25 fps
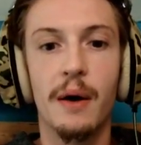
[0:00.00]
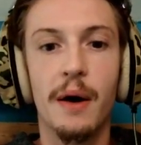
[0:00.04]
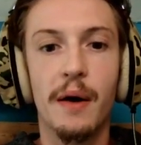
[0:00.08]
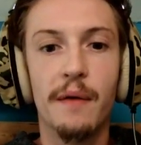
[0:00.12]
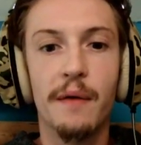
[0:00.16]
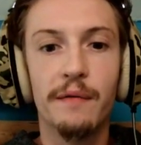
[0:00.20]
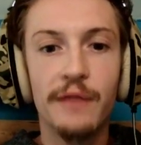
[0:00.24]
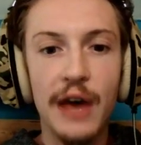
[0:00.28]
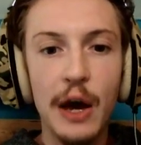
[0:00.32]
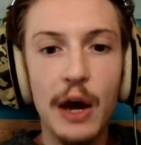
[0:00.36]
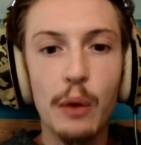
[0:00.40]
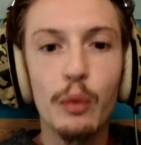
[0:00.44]

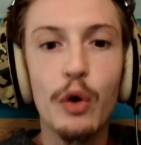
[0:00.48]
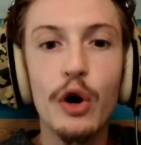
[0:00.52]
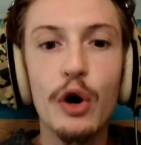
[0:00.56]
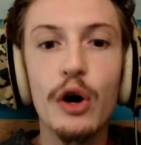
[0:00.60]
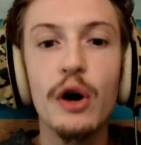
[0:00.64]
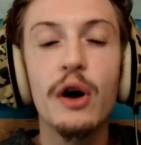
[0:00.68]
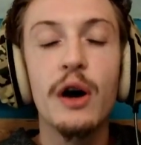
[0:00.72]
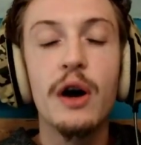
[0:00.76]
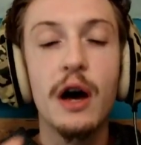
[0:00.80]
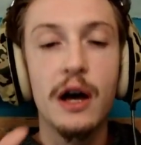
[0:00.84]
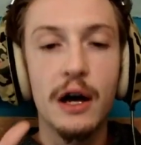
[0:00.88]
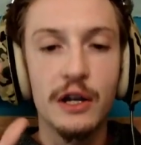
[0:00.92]
There were
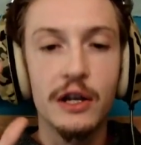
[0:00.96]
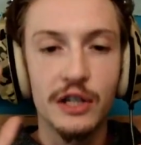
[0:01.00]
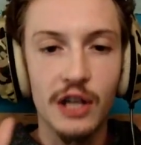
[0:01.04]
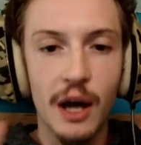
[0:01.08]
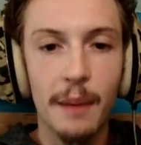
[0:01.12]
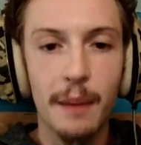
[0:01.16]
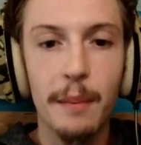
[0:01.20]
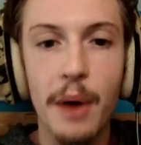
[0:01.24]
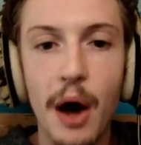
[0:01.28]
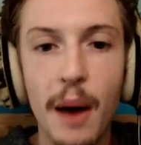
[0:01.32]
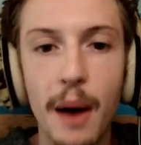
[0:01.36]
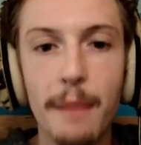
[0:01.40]
some
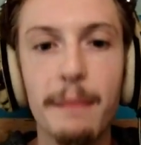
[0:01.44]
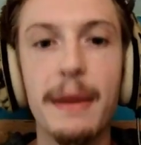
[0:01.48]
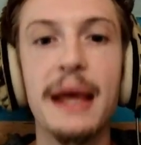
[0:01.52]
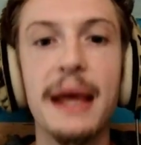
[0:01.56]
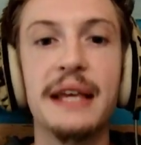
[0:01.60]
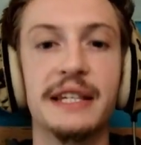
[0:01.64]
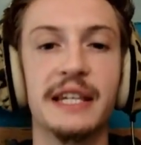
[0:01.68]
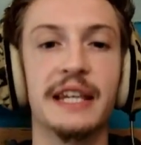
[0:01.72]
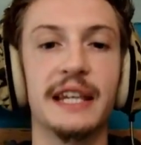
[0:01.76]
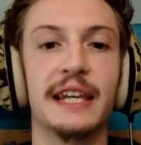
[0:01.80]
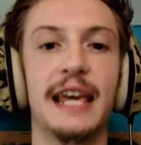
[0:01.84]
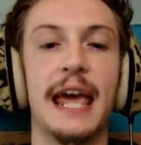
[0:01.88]

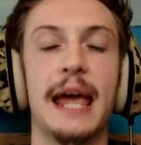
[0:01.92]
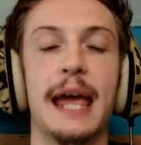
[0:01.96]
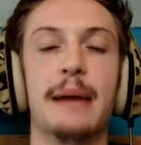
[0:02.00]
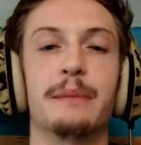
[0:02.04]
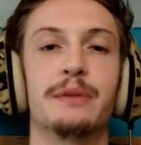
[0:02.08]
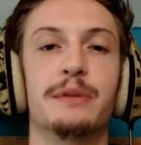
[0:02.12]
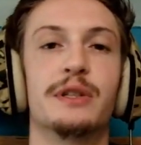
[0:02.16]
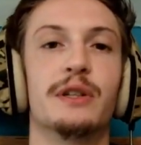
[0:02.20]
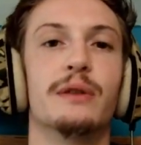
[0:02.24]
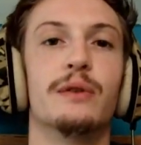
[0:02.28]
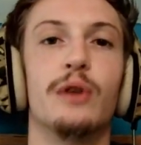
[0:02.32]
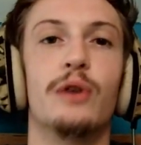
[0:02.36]
amazing
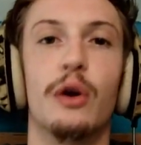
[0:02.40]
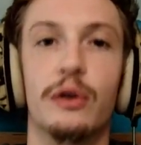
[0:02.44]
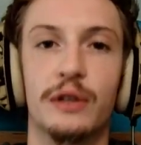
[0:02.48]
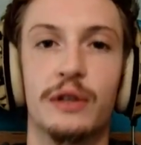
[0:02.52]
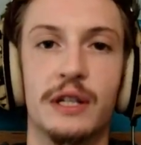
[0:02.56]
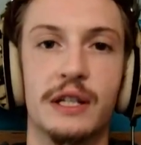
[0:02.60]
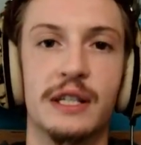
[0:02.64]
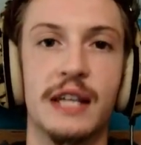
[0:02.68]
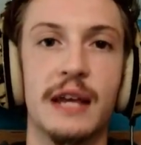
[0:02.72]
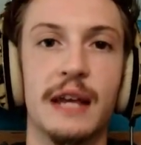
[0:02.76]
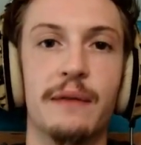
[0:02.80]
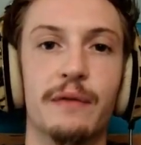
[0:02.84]
games, not to
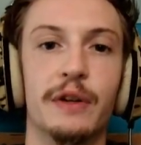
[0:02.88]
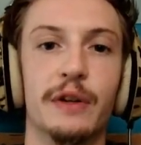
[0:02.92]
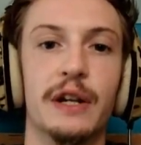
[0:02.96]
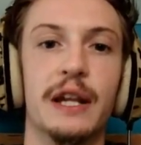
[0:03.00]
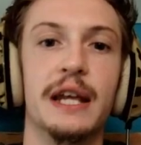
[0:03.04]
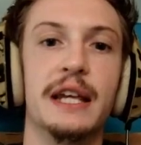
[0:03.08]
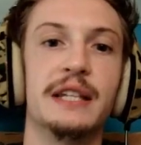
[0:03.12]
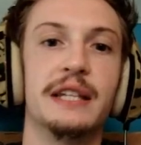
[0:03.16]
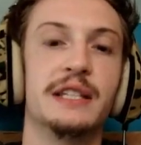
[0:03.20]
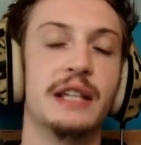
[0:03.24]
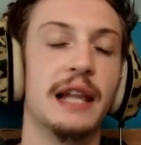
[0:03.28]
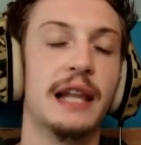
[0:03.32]
say the
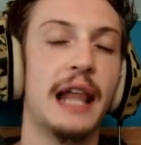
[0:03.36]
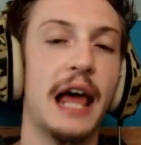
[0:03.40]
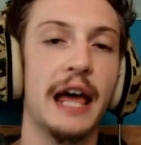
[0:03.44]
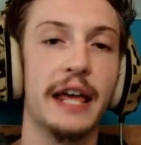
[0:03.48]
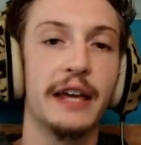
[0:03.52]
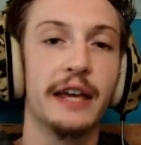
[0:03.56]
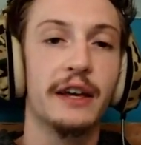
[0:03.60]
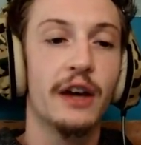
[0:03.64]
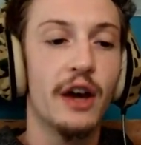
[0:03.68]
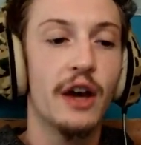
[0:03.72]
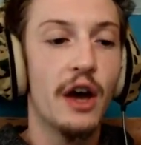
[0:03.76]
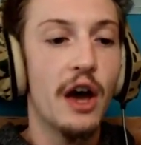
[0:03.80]
least, like
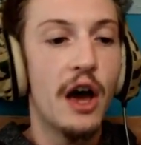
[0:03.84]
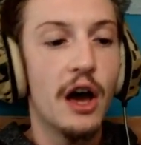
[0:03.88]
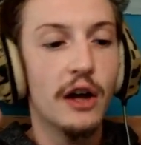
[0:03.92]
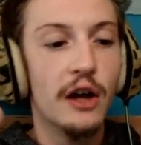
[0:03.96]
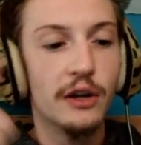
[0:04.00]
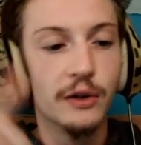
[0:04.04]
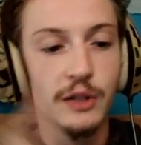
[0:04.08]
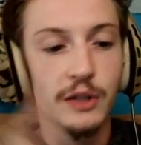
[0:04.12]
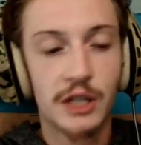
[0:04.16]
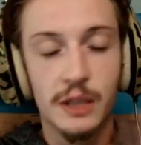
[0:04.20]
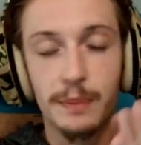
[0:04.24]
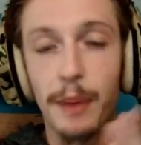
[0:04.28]

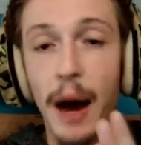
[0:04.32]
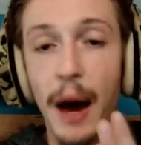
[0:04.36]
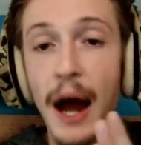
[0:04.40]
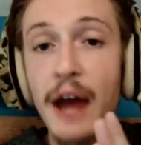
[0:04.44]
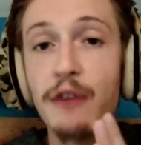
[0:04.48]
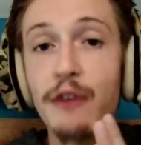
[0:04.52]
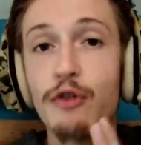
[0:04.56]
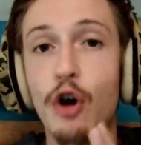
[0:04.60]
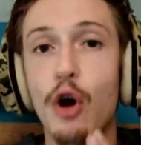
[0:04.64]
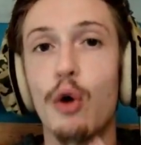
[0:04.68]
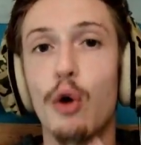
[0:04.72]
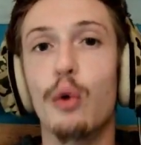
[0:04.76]

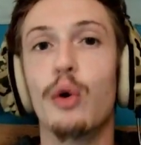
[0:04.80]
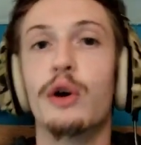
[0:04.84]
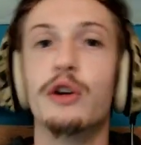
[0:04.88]
Spyro,